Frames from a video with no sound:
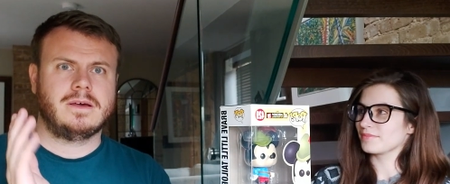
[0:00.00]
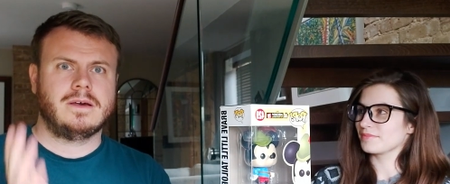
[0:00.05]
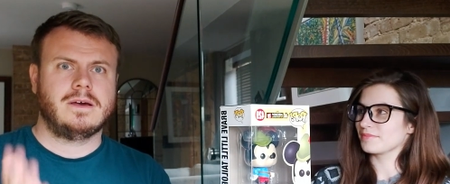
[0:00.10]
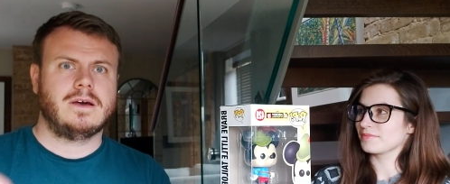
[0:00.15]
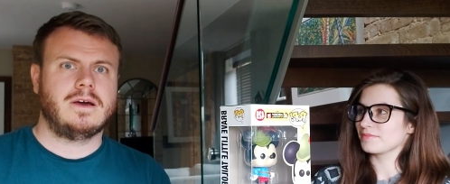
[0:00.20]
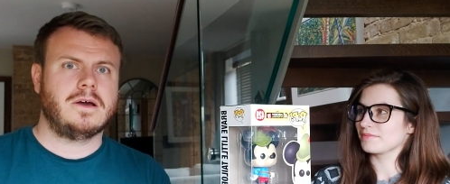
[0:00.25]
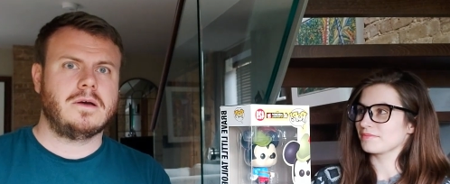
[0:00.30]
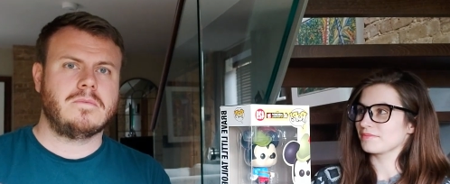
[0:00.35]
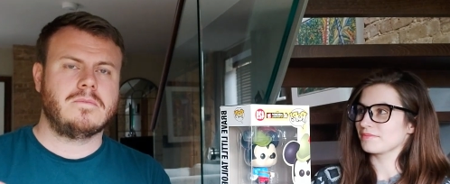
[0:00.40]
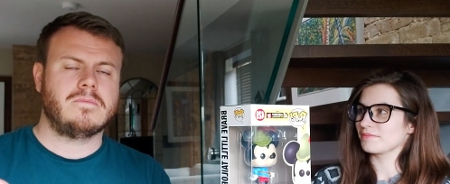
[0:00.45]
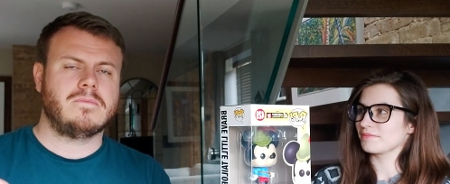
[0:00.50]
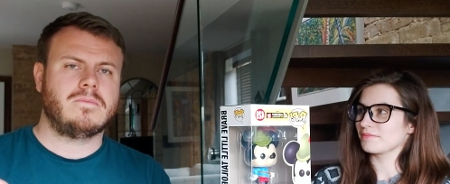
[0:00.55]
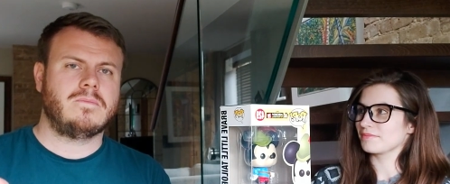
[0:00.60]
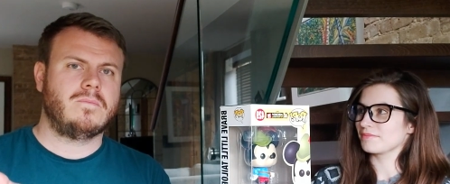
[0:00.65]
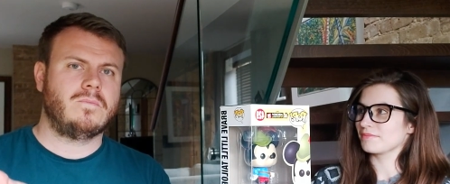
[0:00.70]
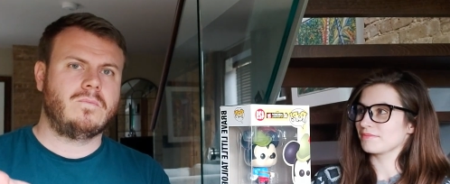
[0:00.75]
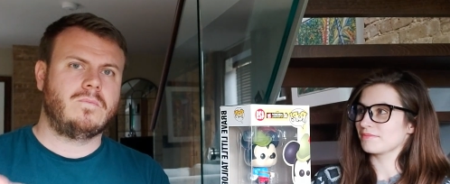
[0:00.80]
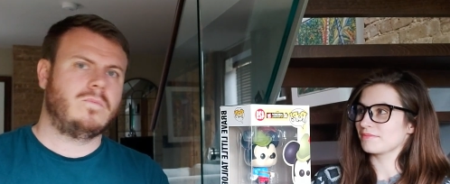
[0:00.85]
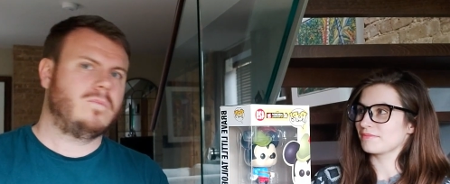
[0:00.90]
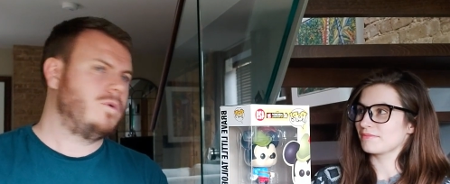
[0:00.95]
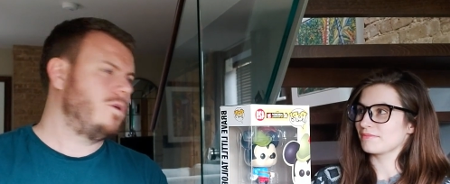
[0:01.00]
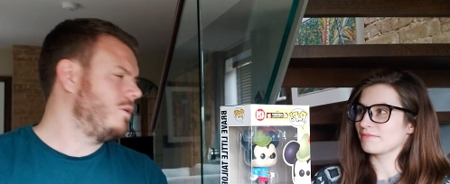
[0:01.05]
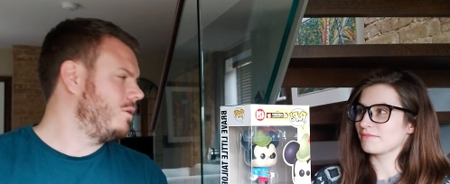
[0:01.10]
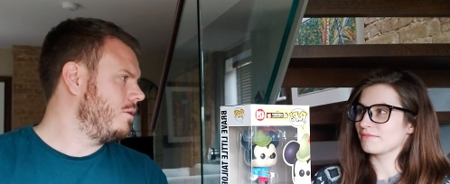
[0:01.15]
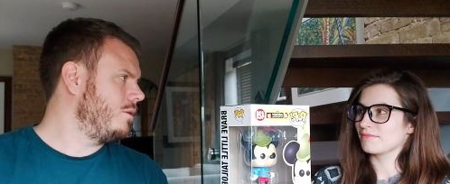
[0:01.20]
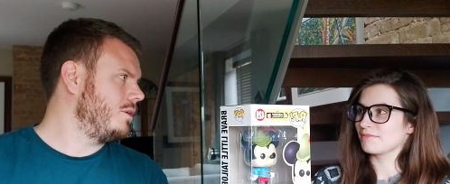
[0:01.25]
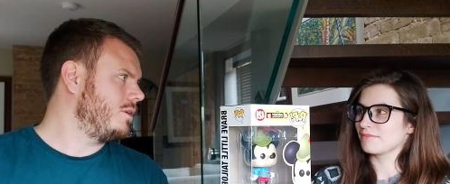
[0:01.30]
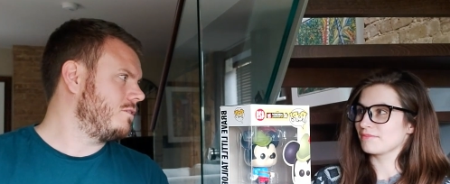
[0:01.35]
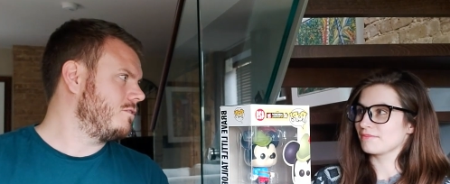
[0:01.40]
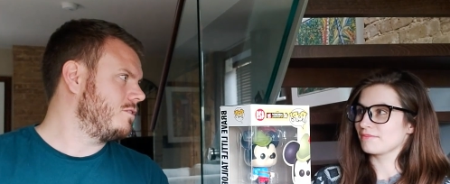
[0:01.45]
Speaker 1: Um,
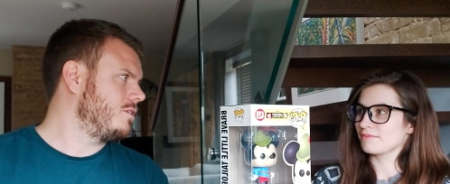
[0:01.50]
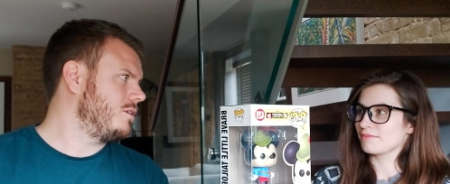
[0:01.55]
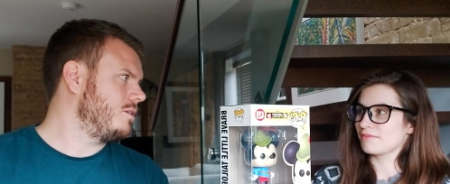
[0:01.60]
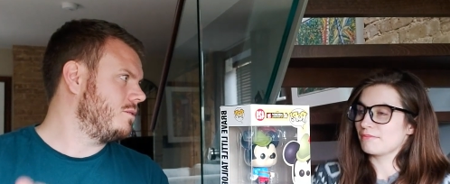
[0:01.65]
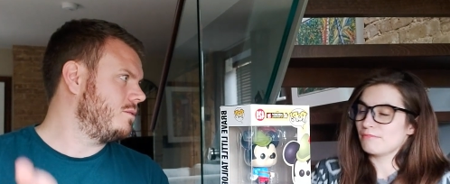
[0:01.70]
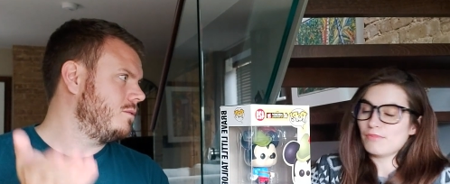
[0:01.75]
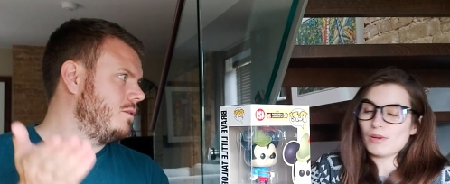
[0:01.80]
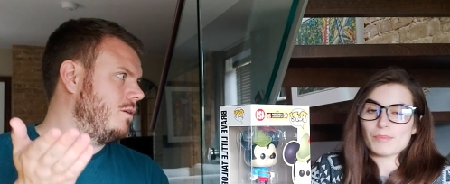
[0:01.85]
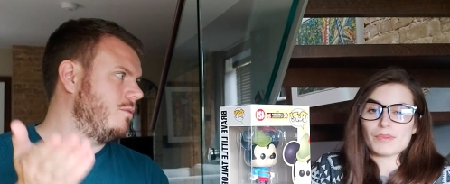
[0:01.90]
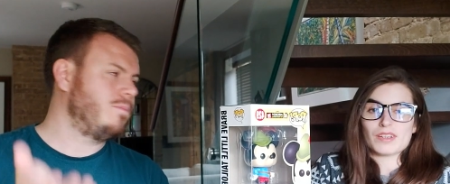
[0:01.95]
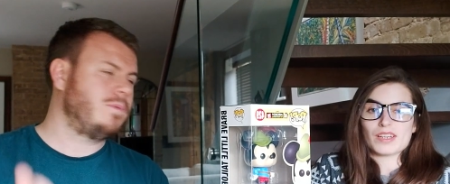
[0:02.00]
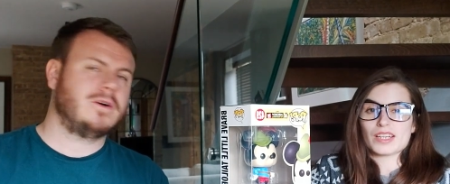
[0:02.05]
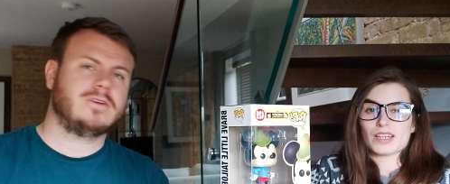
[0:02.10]
like I said, I'll